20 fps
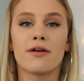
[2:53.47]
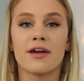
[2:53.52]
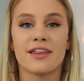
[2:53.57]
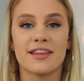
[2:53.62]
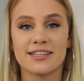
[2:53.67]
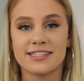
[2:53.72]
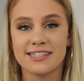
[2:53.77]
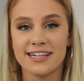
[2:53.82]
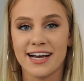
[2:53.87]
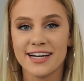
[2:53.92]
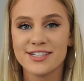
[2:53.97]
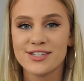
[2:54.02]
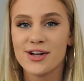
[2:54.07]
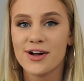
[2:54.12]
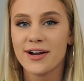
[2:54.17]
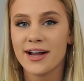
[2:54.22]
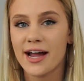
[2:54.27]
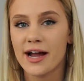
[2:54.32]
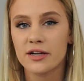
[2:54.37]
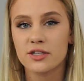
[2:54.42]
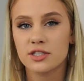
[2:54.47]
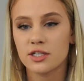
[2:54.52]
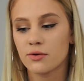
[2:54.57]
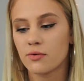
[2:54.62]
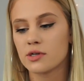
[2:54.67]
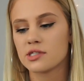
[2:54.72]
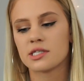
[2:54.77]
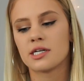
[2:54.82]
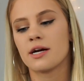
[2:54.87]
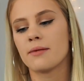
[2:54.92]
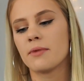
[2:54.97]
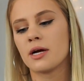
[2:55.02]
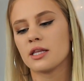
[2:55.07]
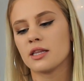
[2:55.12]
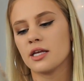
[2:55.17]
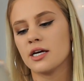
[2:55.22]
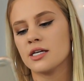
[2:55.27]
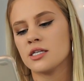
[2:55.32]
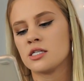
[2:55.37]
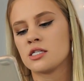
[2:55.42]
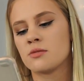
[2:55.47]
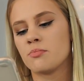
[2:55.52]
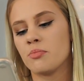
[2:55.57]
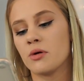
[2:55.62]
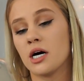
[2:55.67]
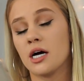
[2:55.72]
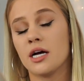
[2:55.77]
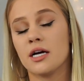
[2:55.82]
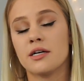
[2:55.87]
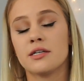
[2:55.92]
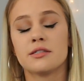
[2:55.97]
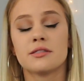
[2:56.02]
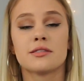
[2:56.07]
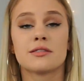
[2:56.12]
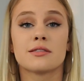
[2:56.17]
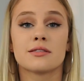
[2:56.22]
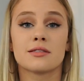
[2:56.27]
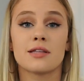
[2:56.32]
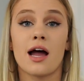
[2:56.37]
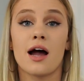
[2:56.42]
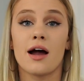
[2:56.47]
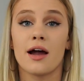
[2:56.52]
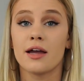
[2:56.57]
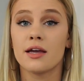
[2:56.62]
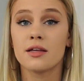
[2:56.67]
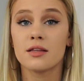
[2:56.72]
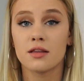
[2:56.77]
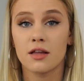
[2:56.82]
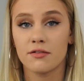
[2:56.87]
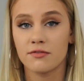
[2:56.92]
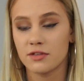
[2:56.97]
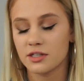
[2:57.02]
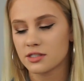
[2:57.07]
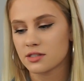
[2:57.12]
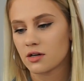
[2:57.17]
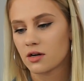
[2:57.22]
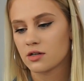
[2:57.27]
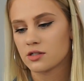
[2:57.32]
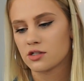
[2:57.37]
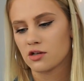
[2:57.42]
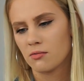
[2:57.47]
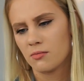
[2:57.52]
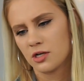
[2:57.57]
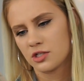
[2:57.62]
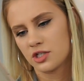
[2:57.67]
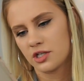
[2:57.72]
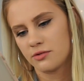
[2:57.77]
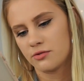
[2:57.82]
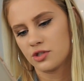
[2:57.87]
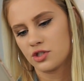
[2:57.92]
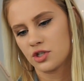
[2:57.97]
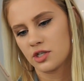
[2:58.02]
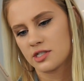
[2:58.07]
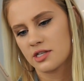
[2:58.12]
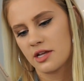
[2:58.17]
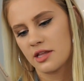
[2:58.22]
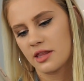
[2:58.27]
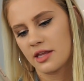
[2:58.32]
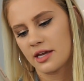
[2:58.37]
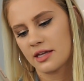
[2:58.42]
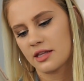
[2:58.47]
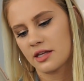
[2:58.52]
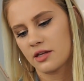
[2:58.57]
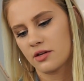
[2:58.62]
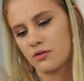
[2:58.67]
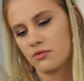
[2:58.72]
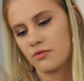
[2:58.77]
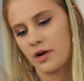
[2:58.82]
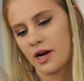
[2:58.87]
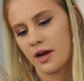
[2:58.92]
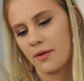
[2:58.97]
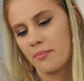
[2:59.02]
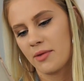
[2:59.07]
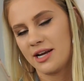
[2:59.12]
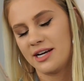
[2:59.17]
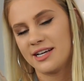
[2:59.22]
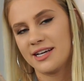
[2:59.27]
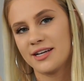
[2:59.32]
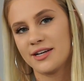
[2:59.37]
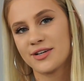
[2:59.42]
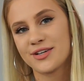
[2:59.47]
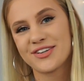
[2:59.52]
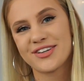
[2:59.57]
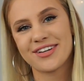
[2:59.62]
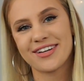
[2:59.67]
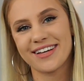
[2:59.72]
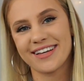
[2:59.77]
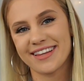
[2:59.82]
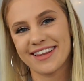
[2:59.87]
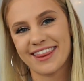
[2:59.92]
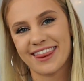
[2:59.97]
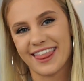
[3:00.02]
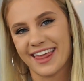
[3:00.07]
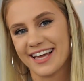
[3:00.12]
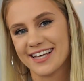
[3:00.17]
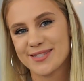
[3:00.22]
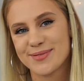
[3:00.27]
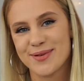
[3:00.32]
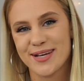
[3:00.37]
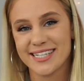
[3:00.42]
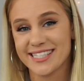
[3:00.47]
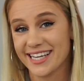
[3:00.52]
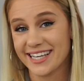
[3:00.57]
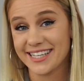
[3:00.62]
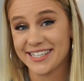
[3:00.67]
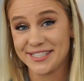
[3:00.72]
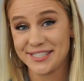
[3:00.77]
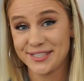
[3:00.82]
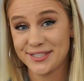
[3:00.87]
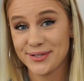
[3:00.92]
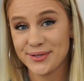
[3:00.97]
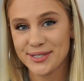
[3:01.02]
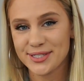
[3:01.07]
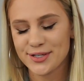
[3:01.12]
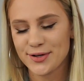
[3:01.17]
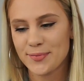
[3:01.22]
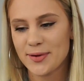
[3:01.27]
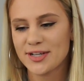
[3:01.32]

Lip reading: Okay, this next song actually wasn't on my list, but I love this song so much, and it was just in like the little recommended things because I listened to it so